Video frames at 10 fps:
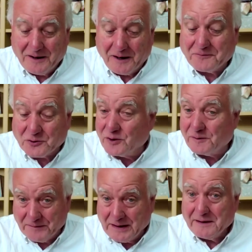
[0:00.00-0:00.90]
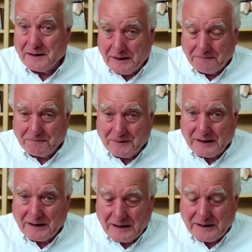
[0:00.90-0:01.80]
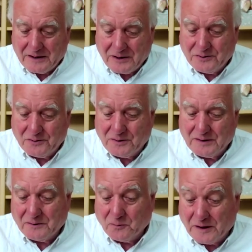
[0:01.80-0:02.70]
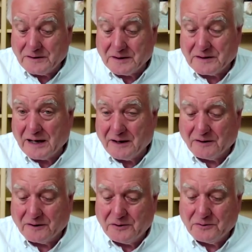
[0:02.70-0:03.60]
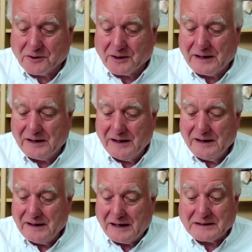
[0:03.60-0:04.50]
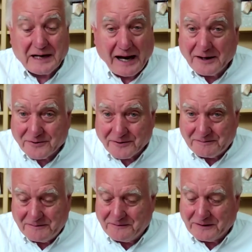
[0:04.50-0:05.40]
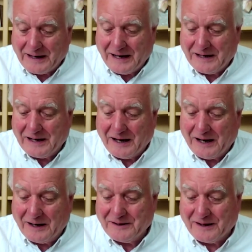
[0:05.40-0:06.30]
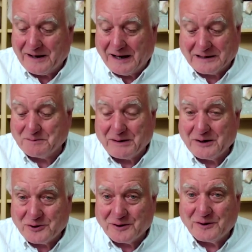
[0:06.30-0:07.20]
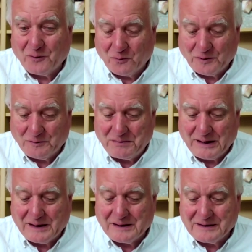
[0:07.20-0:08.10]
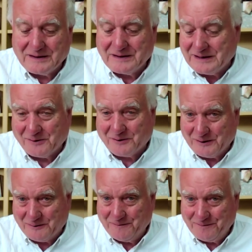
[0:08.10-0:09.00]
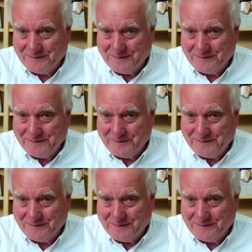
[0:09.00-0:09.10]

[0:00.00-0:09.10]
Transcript: After all, if the EU were to take on Ukraine, its headroom for any other expansion would be zero.